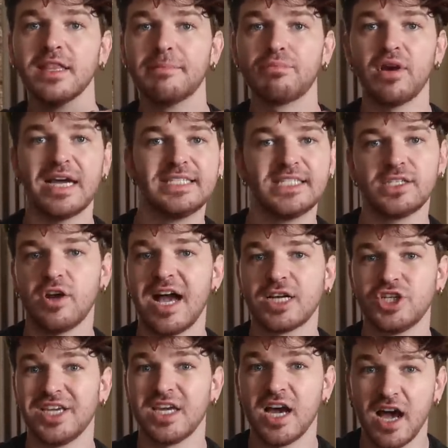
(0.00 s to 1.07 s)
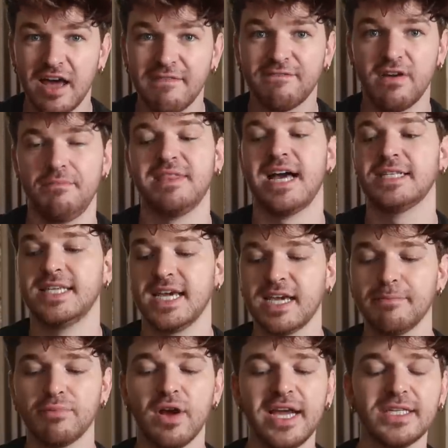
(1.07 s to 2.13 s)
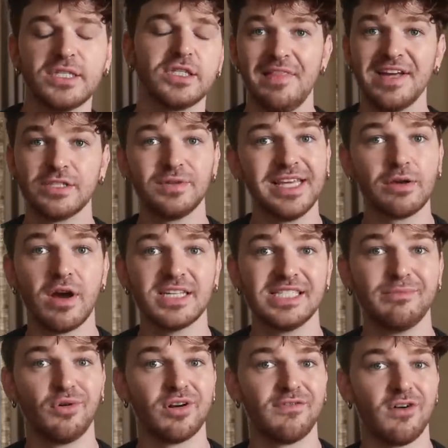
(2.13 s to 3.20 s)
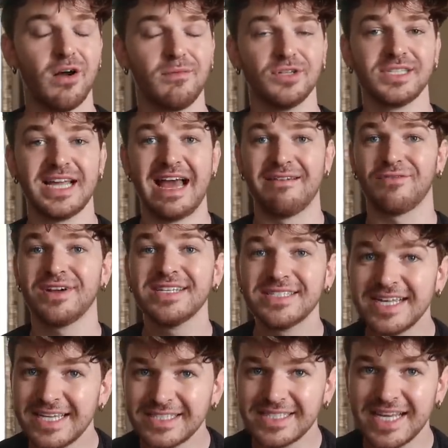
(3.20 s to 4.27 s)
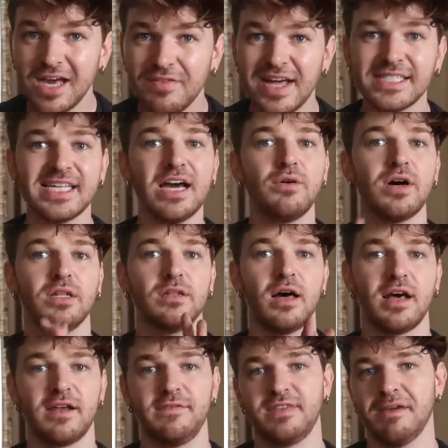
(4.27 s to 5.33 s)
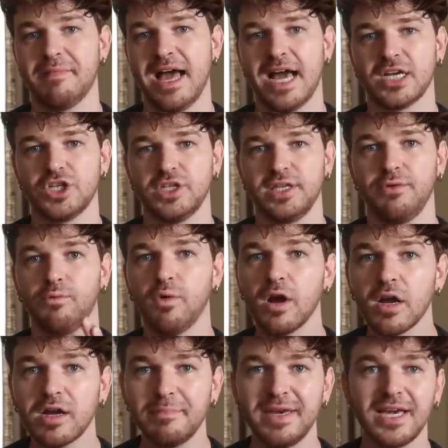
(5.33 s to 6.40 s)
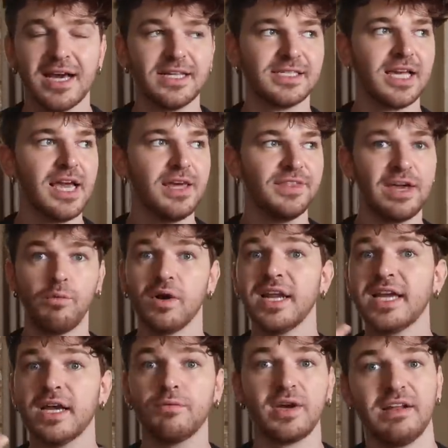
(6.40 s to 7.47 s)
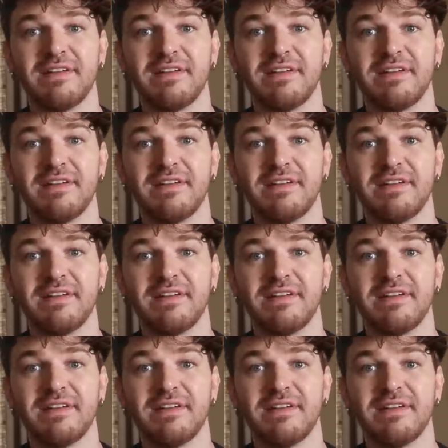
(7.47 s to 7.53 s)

the prices are actually cut from that ticket price. And that's really across the board for almost every estate sale. That's how a lot of them actually work. work because they want to get rid